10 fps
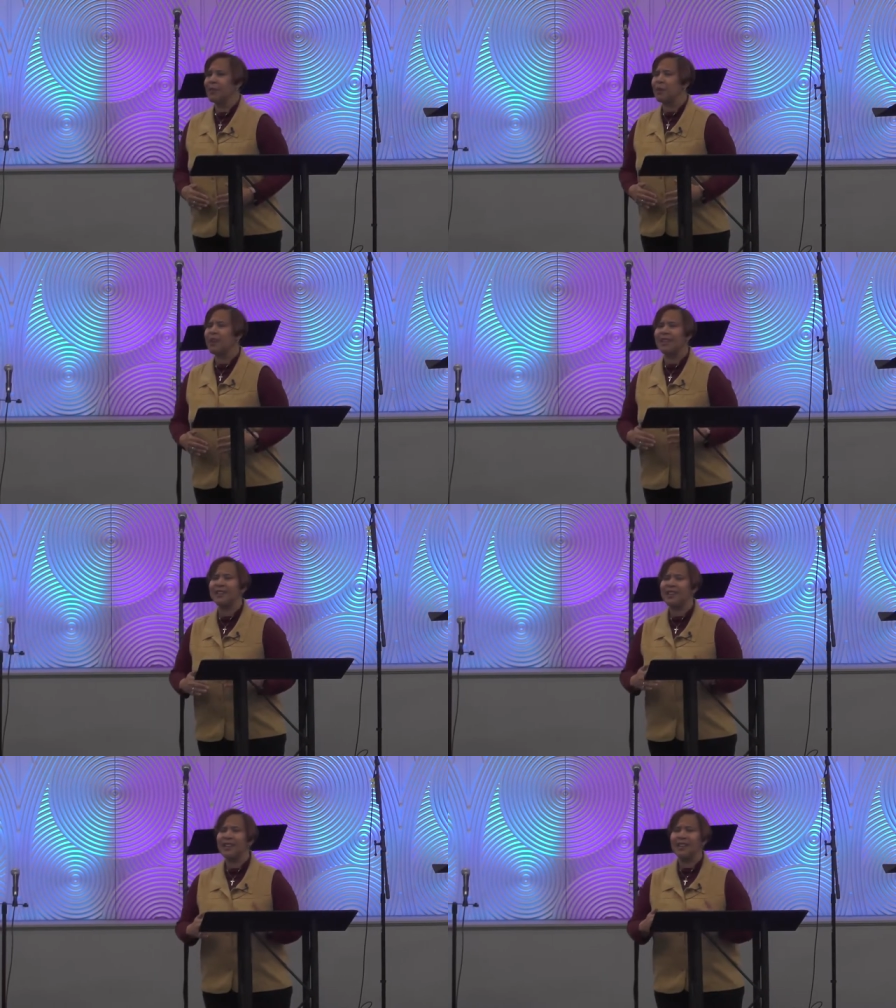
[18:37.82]

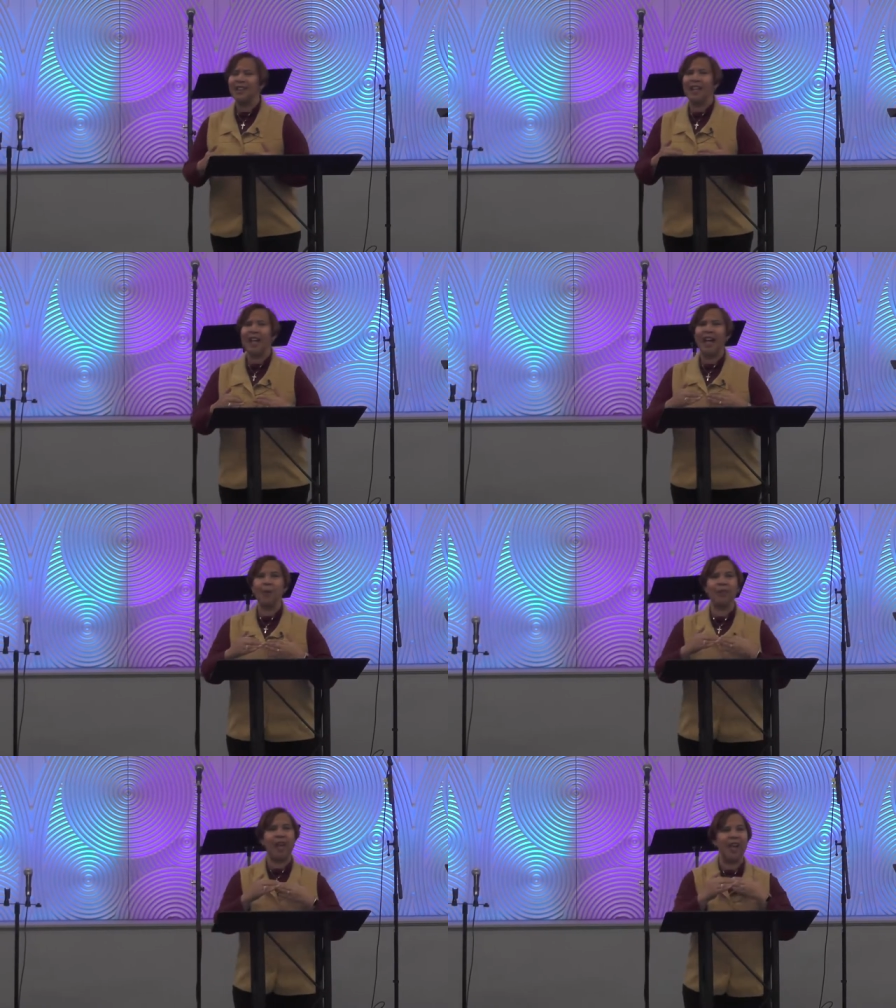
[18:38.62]
Because
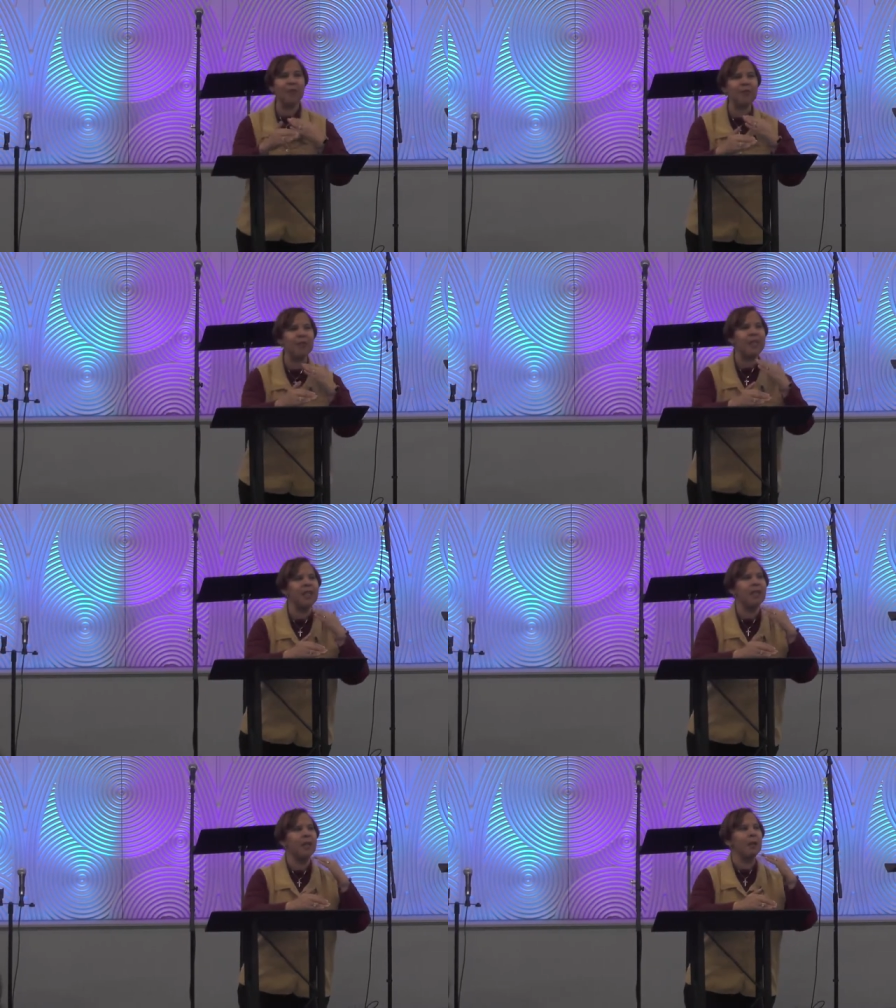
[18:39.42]
with
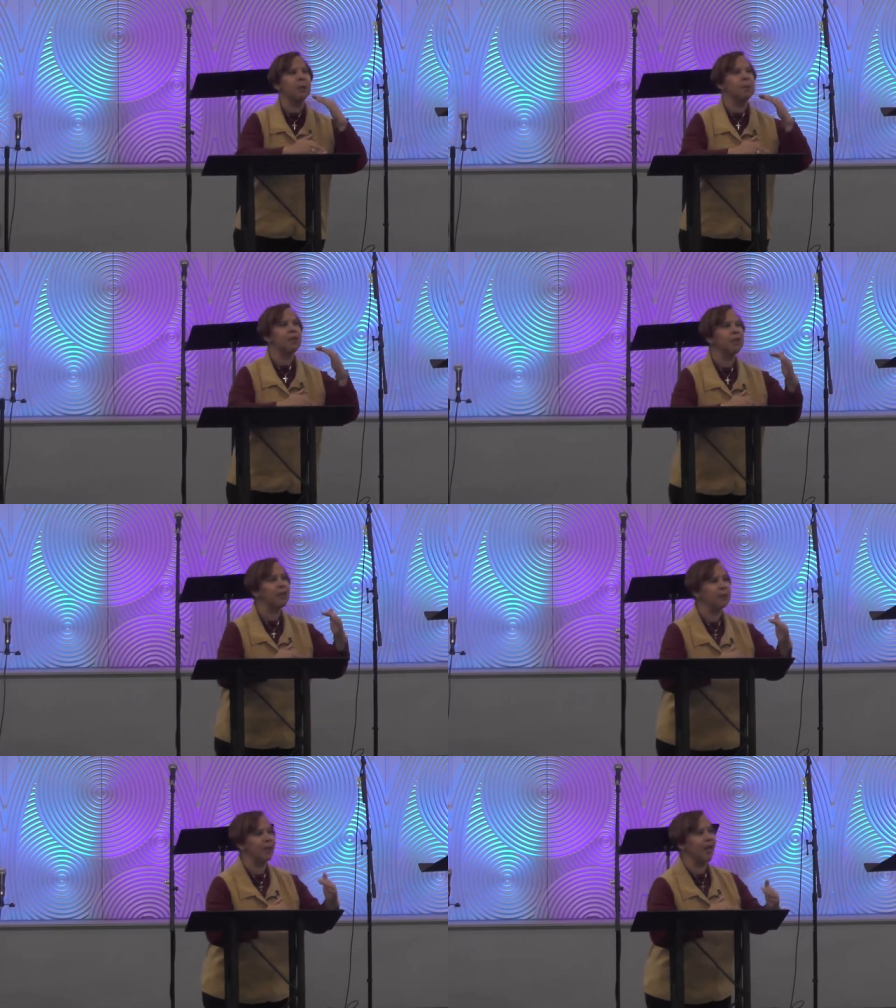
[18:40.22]
every
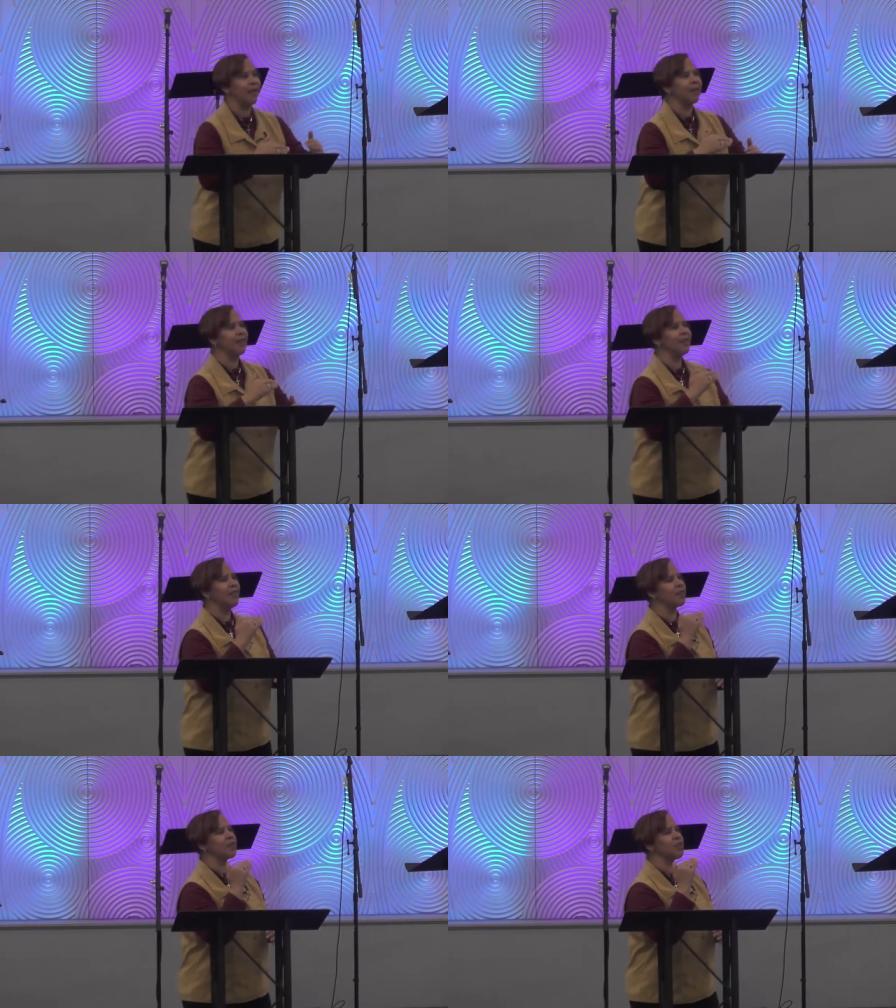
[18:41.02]
building block,
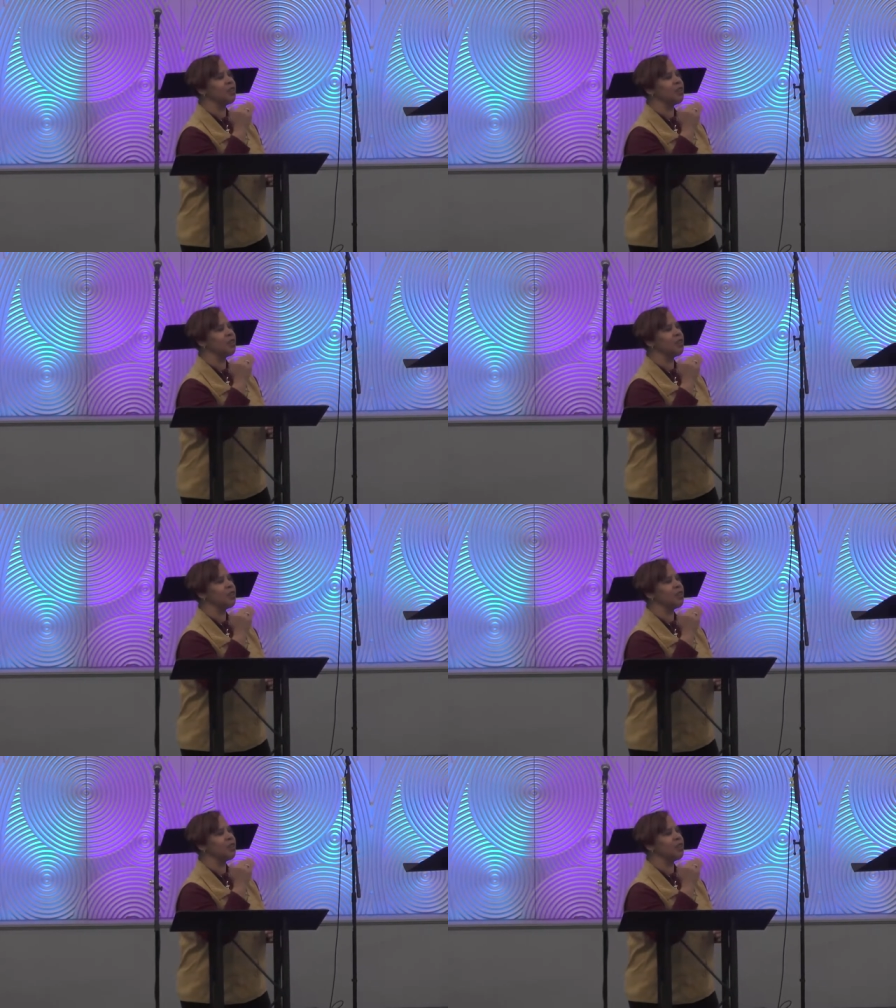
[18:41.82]
there is a